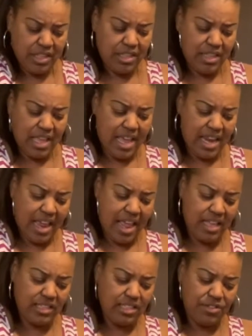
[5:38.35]
That
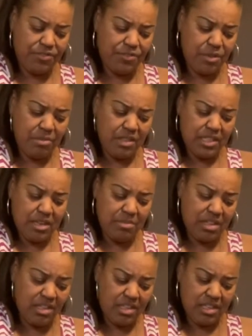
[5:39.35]
acid from the
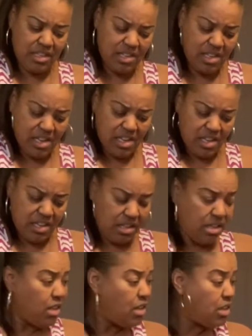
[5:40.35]
lemon
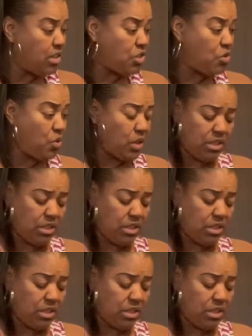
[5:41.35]
is going